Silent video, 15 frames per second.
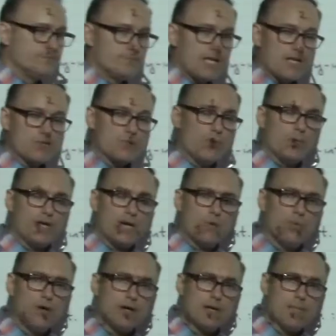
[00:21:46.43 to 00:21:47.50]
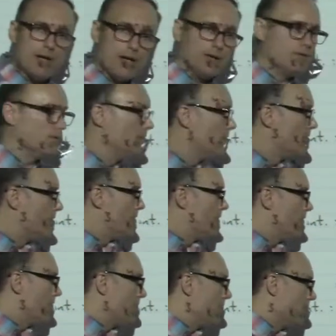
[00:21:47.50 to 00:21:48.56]
That's what we got to worry about.
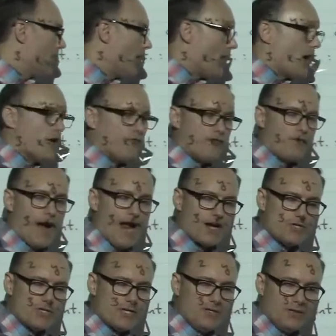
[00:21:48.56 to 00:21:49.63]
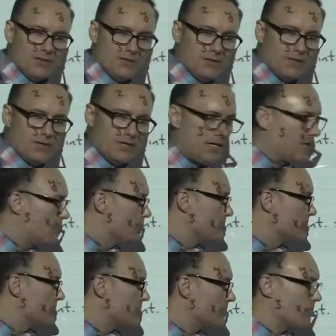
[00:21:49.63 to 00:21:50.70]
A fraction
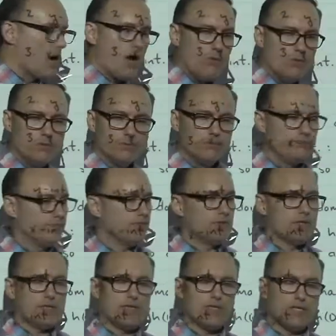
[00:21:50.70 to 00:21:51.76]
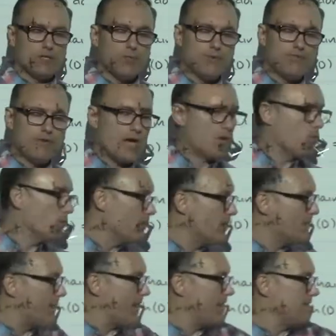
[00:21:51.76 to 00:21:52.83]
equals 0. The thing that we've got to worry
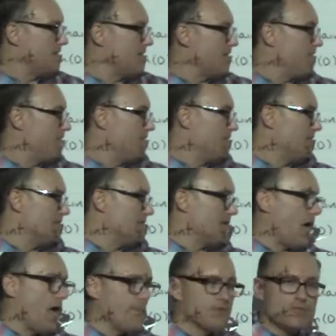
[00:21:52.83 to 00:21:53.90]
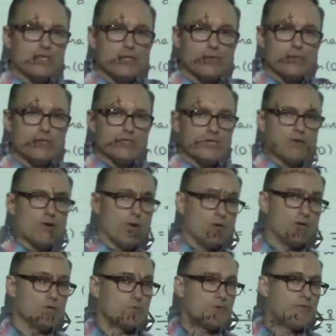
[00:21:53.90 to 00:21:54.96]
about is if the top is equal to 0,
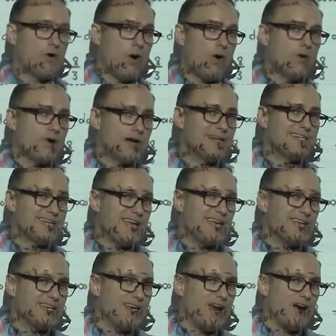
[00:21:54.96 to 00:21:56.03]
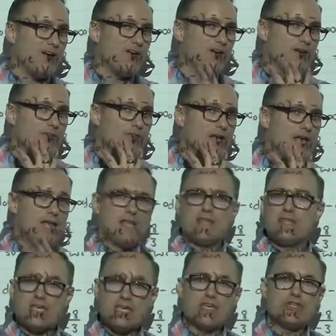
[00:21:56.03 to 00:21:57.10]
because we've already taken care of
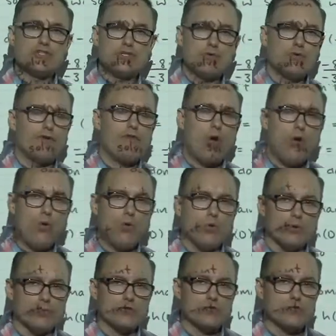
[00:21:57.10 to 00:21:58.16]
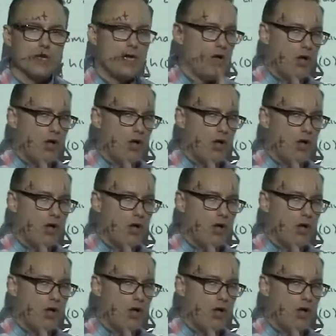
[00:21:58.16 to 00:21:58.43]
the issue of holes.